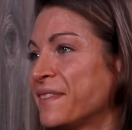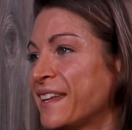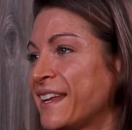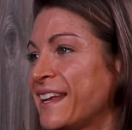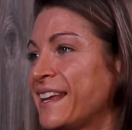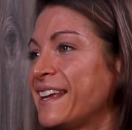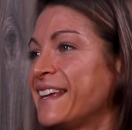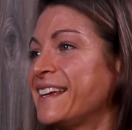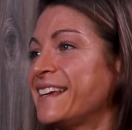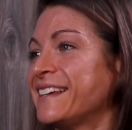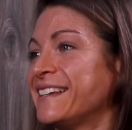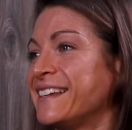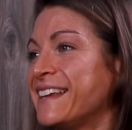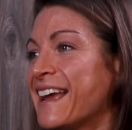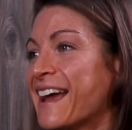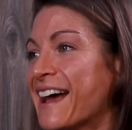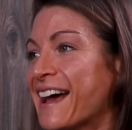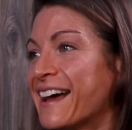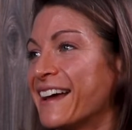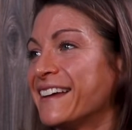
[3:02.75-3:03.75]
Oh, wow.
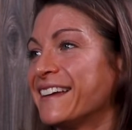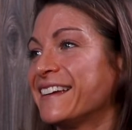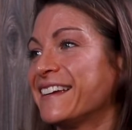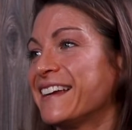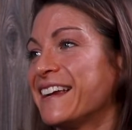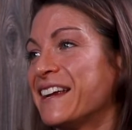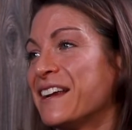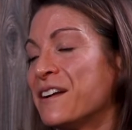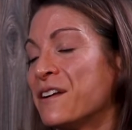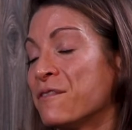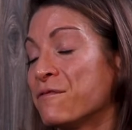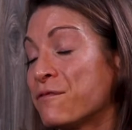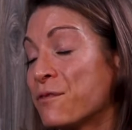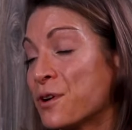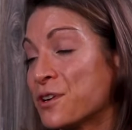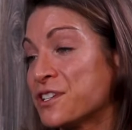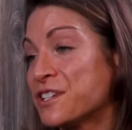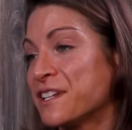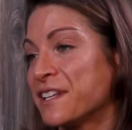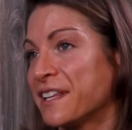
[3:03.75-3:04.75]
Yeah. And
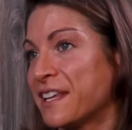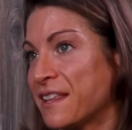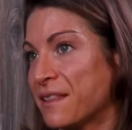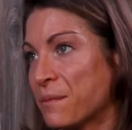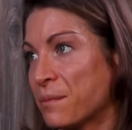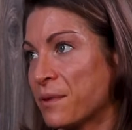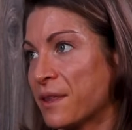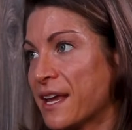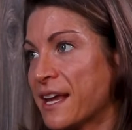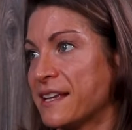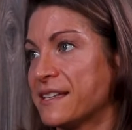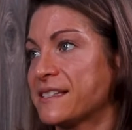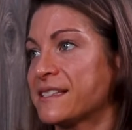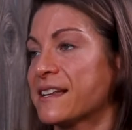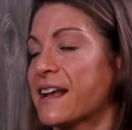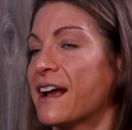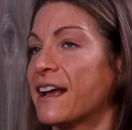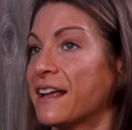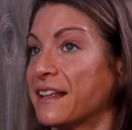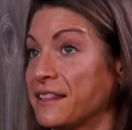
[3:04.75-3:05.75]
unfortunately,
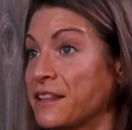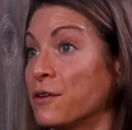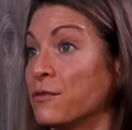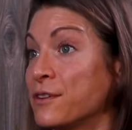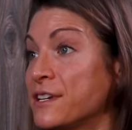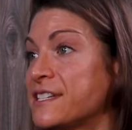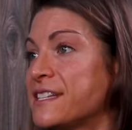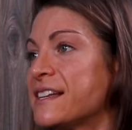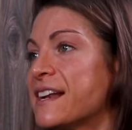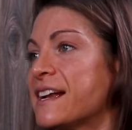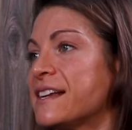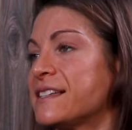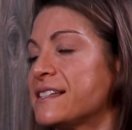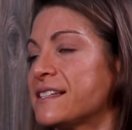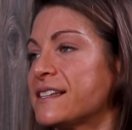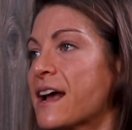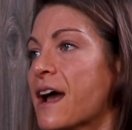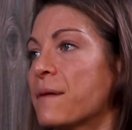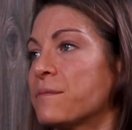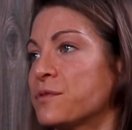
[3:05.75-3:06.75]
the reason I
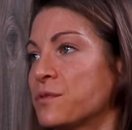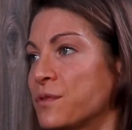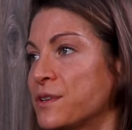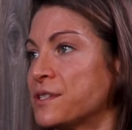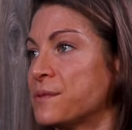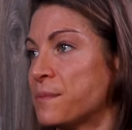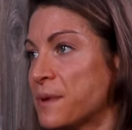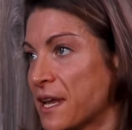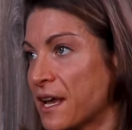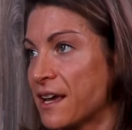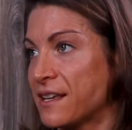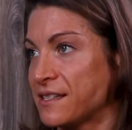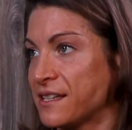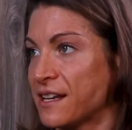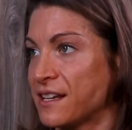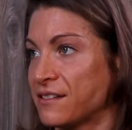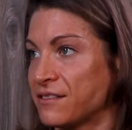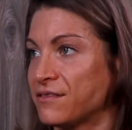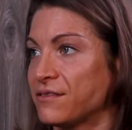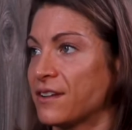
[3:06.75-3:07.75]
stopped was because
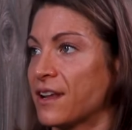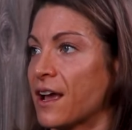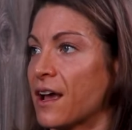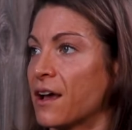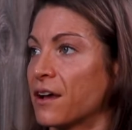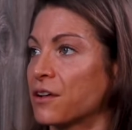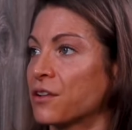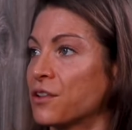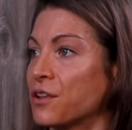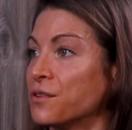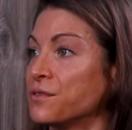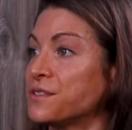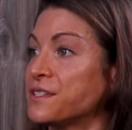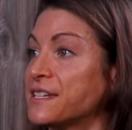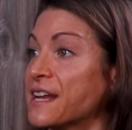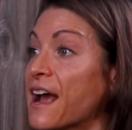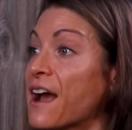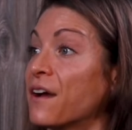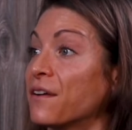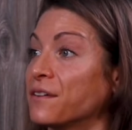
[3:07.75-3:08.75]
it
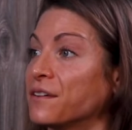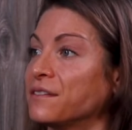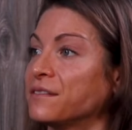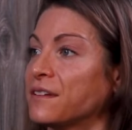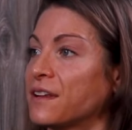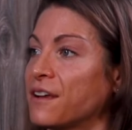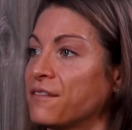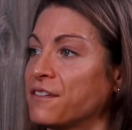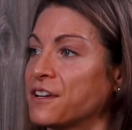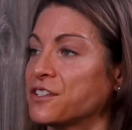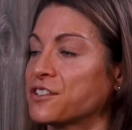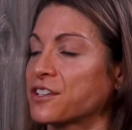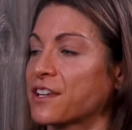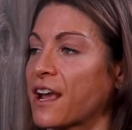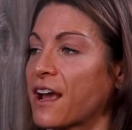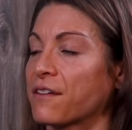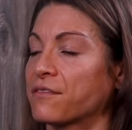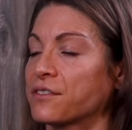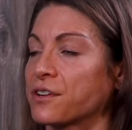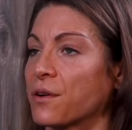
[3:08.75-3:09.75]
closed down
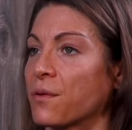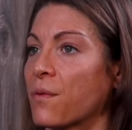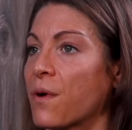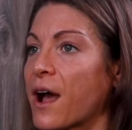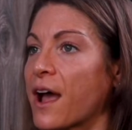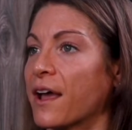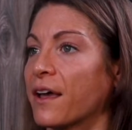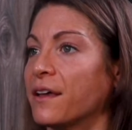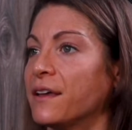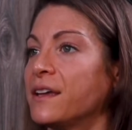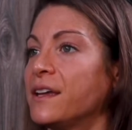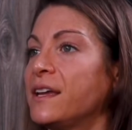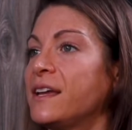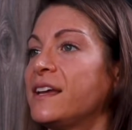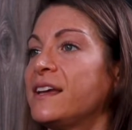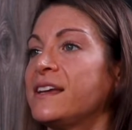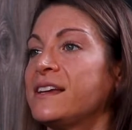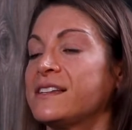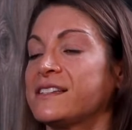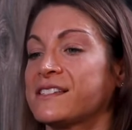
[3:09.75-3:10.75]
eventually after a while.
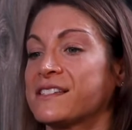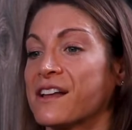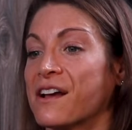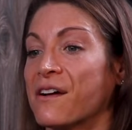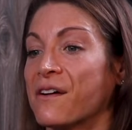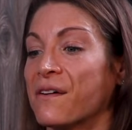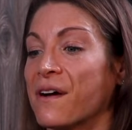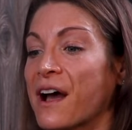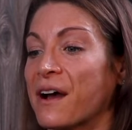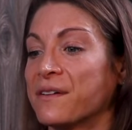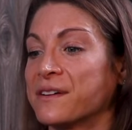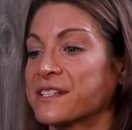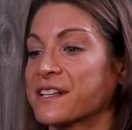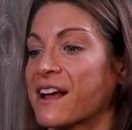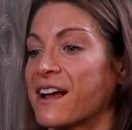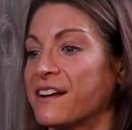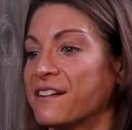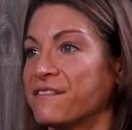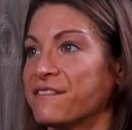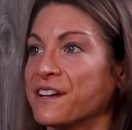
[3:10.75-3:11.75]
So I was
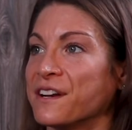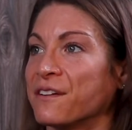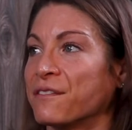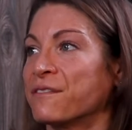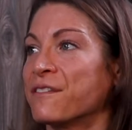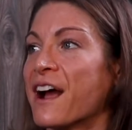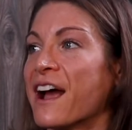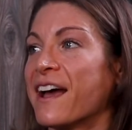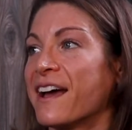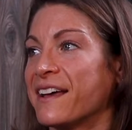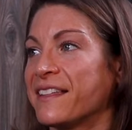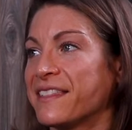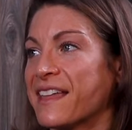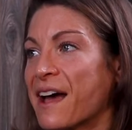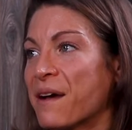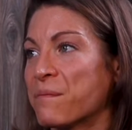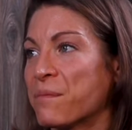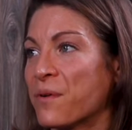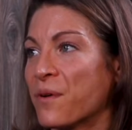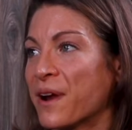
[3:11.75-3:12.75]
kind of in a rut at
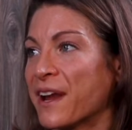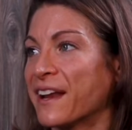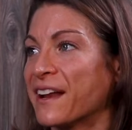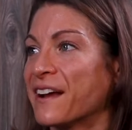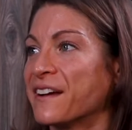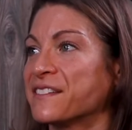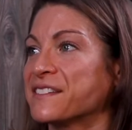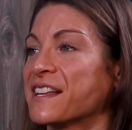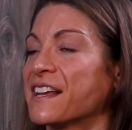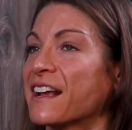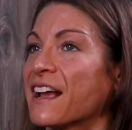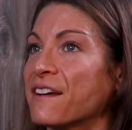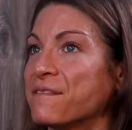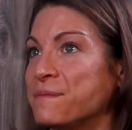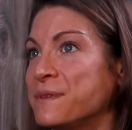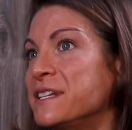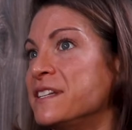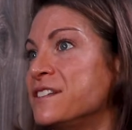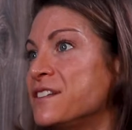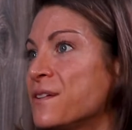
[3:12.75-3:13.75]
that point. I was like,
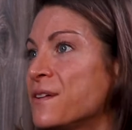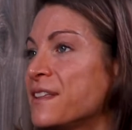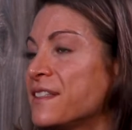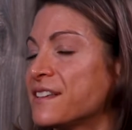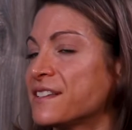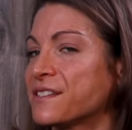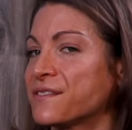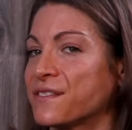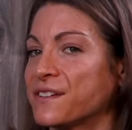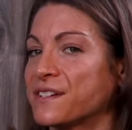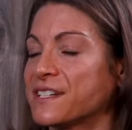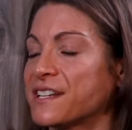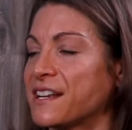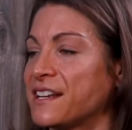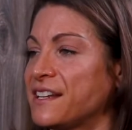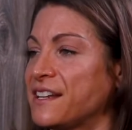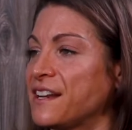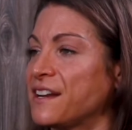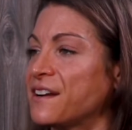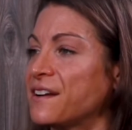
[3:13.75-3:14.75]
I've been doing this for
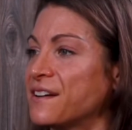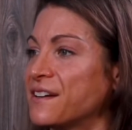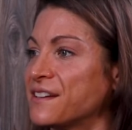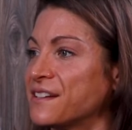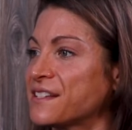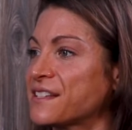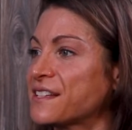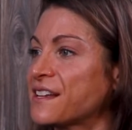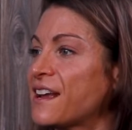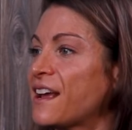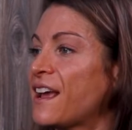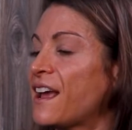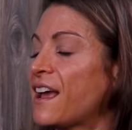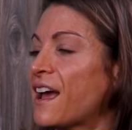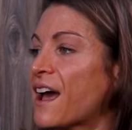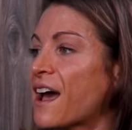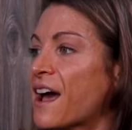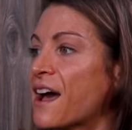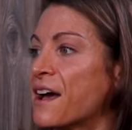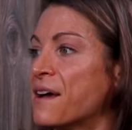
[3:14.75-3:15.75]
10 years.
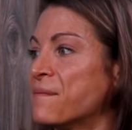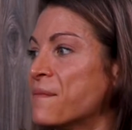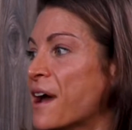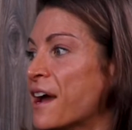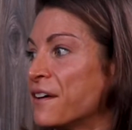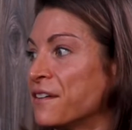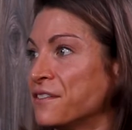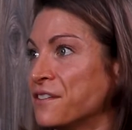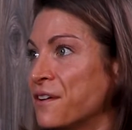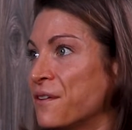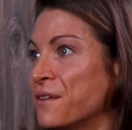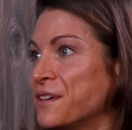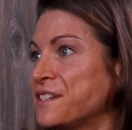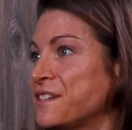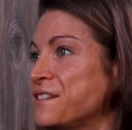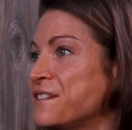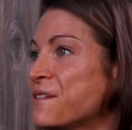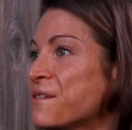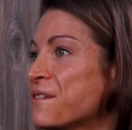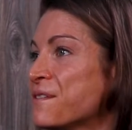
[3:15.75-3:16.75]
I don't know what
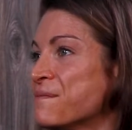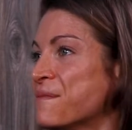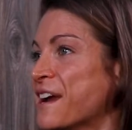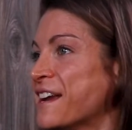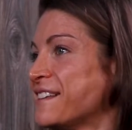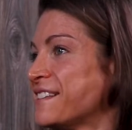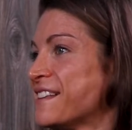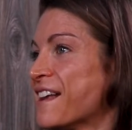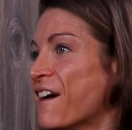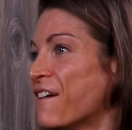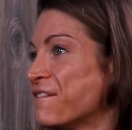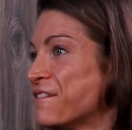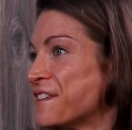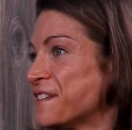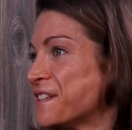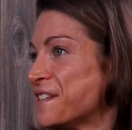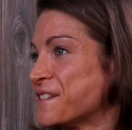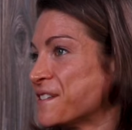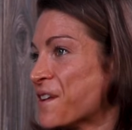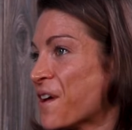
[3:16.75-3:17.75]
to do with myself.
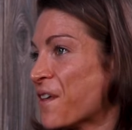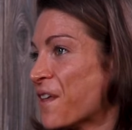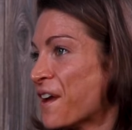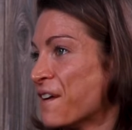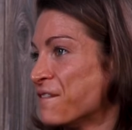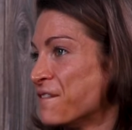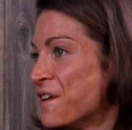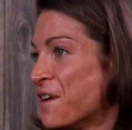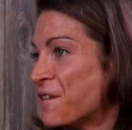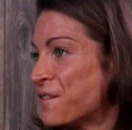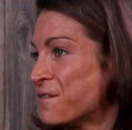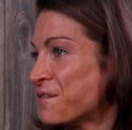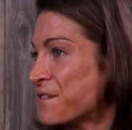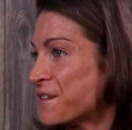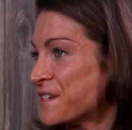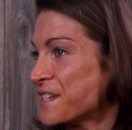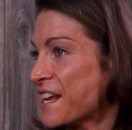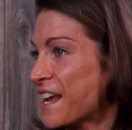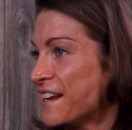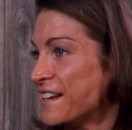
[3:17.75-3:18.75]
This is all I've known
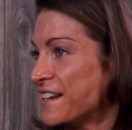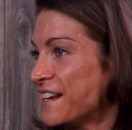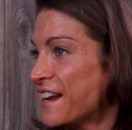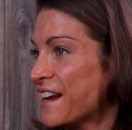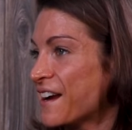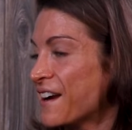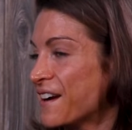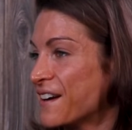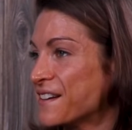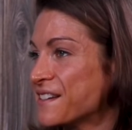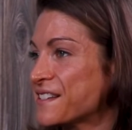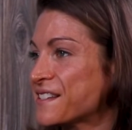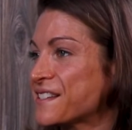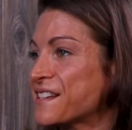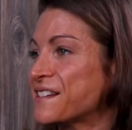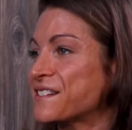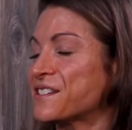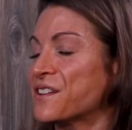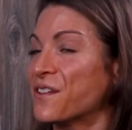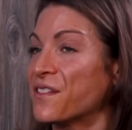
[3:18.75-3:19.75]
for 10
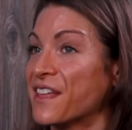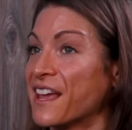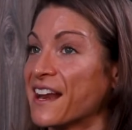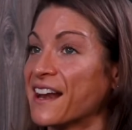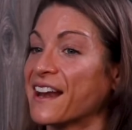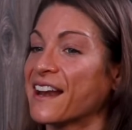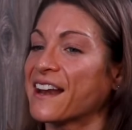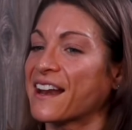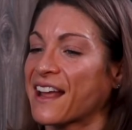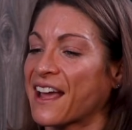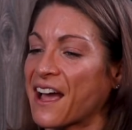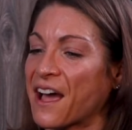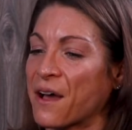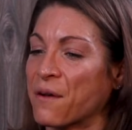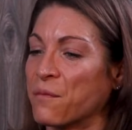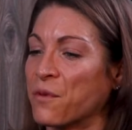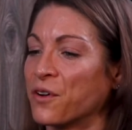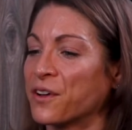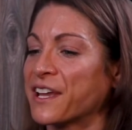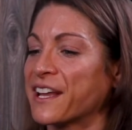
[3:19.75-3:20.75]
years. So then
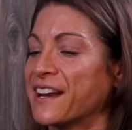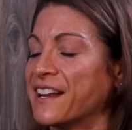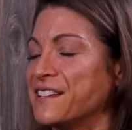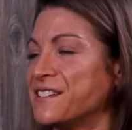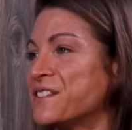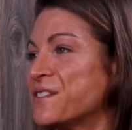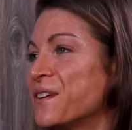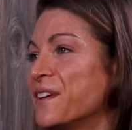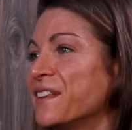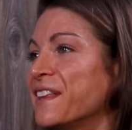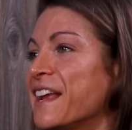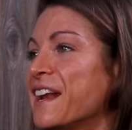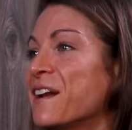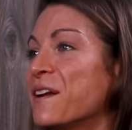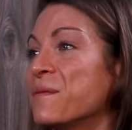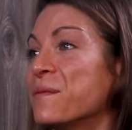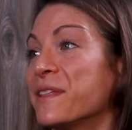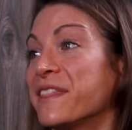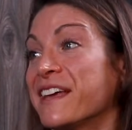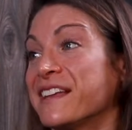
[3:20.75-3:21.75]
we'll get into it
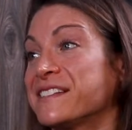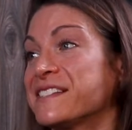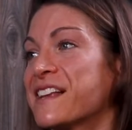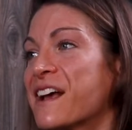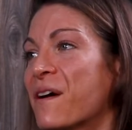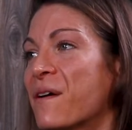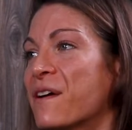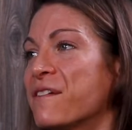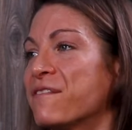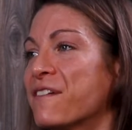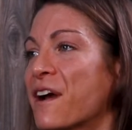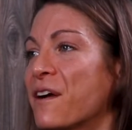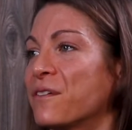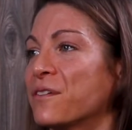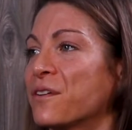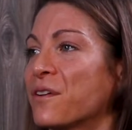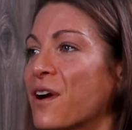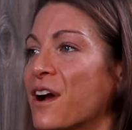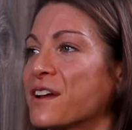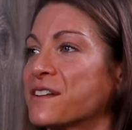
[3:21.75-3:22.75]
later, but that's how I
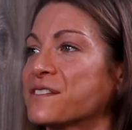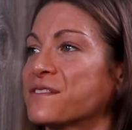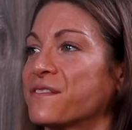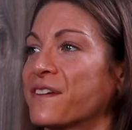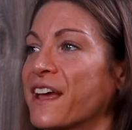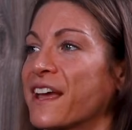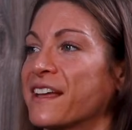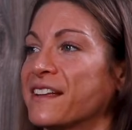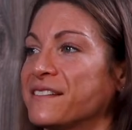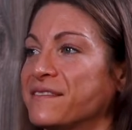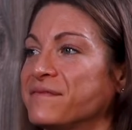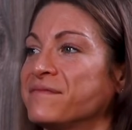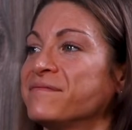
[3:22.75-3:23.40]
found CrossFit.